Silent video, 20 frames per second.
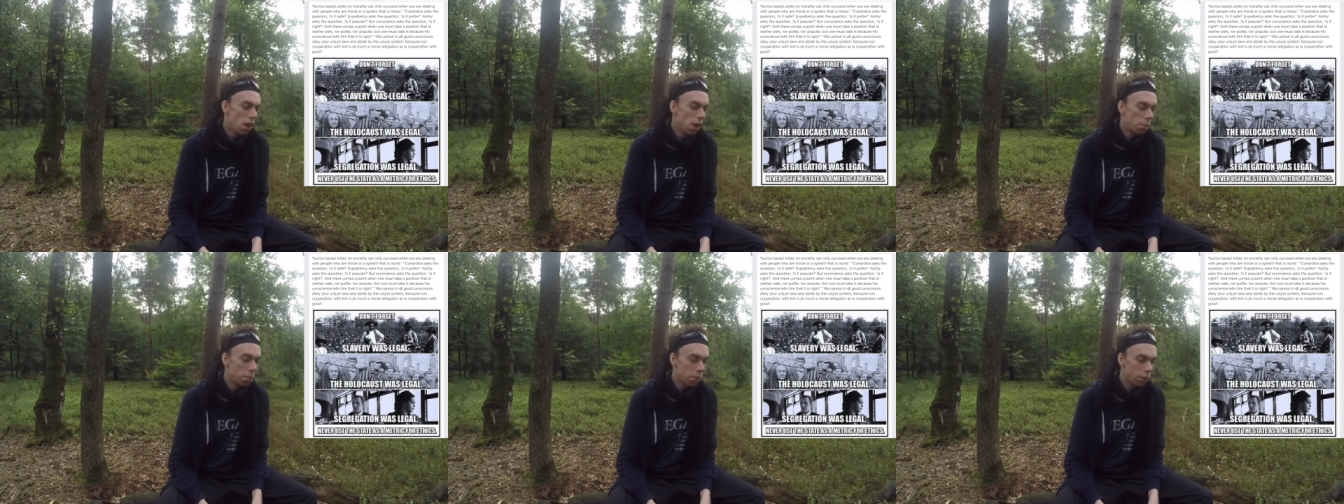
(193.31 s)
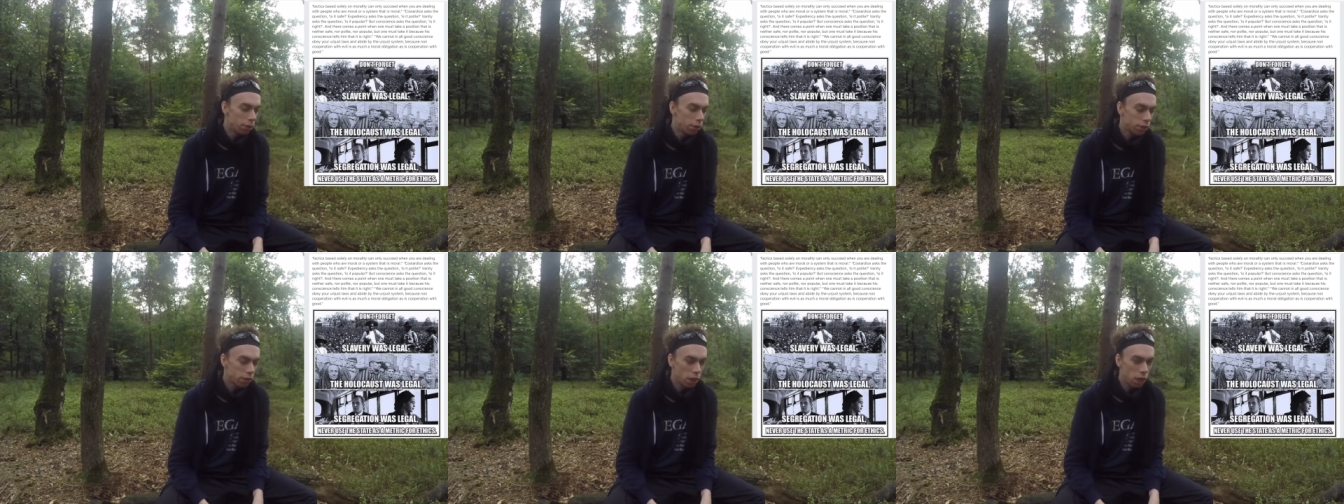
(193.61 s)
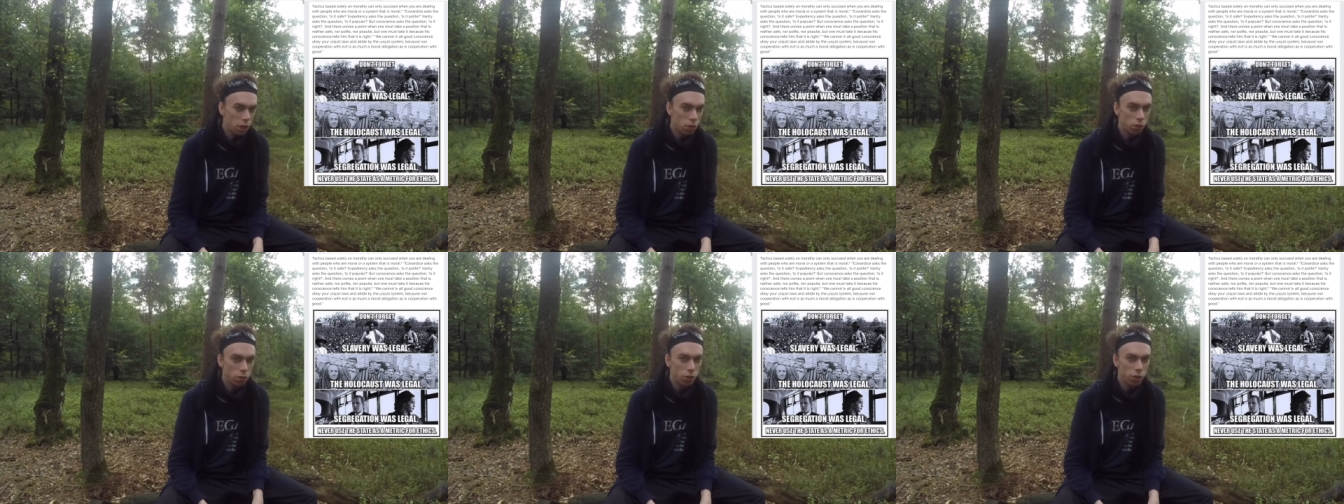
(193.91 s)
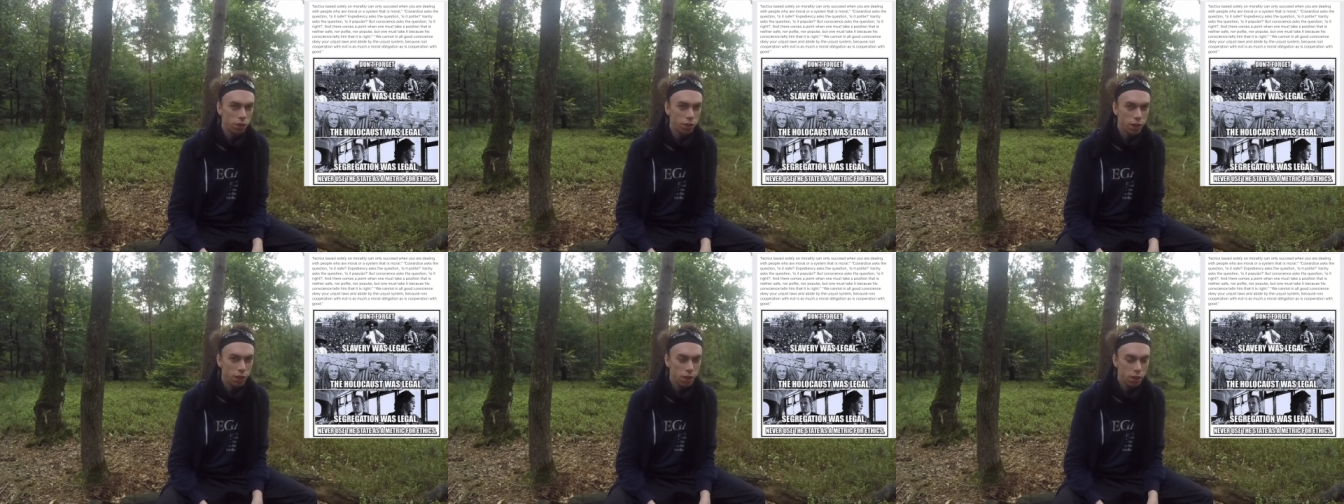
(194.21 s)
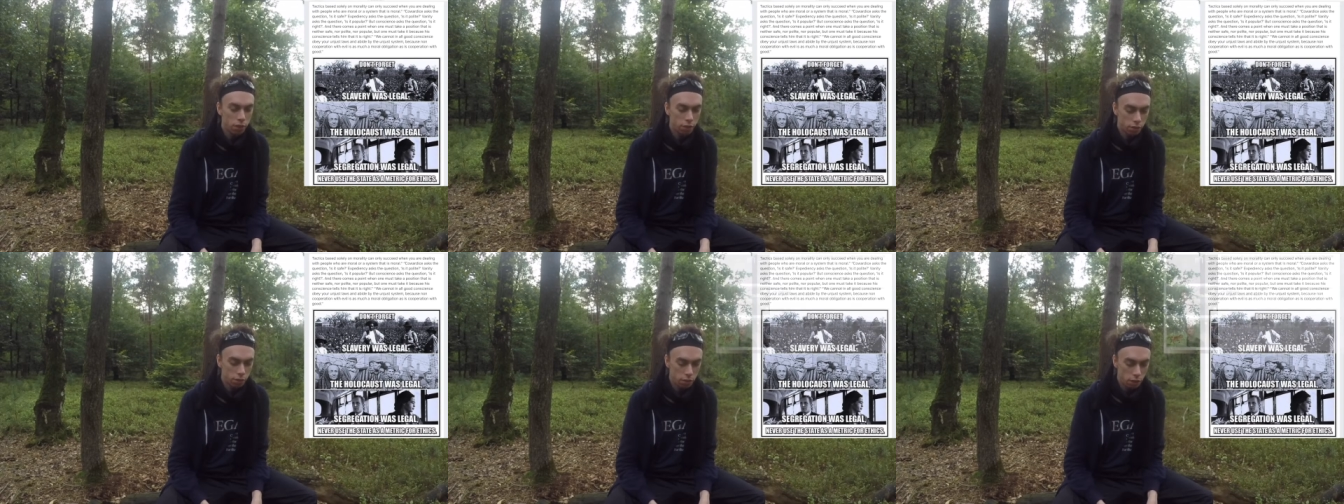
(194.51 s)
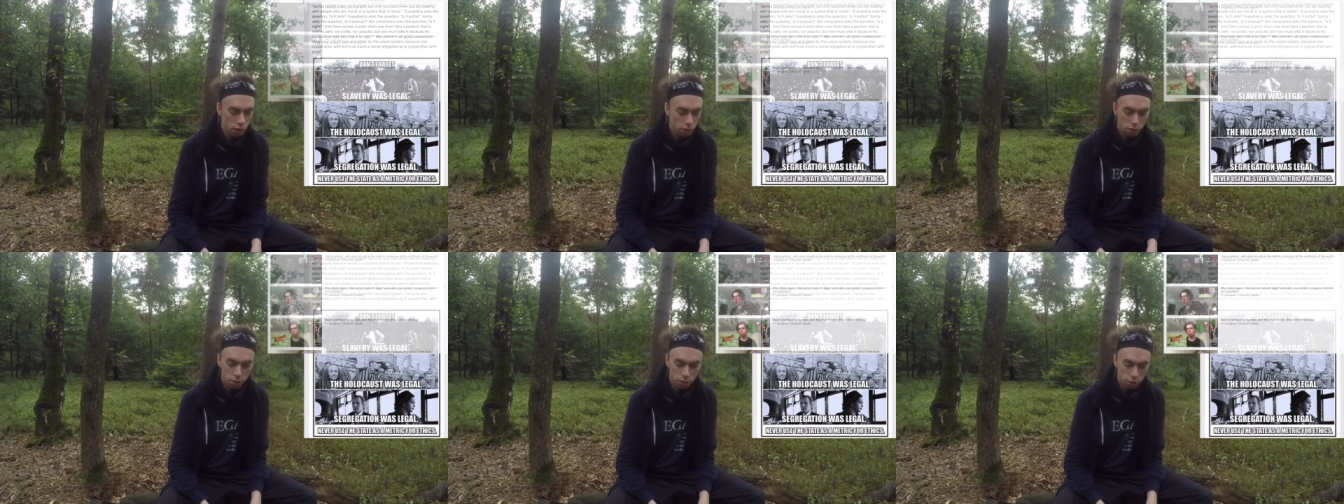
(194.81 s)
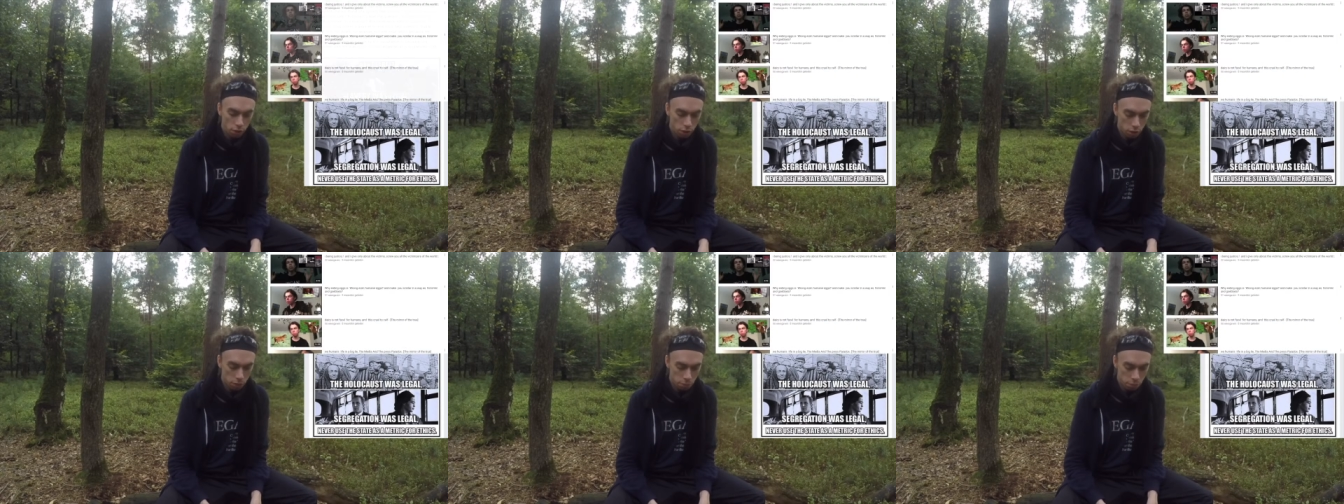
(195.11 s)
a mother cow and a daddy dairy
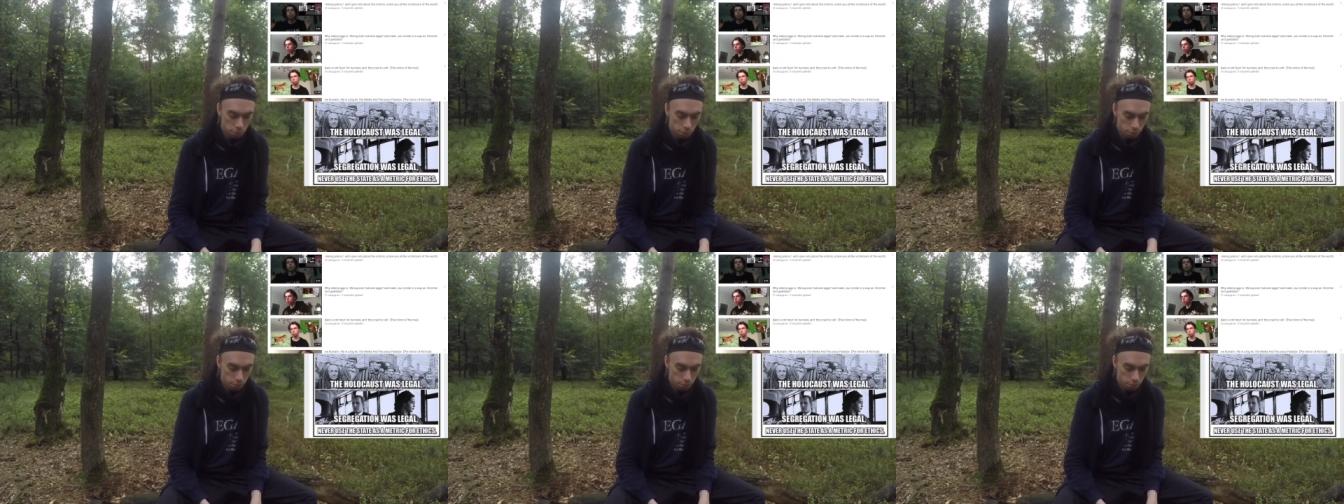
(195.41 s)
farm.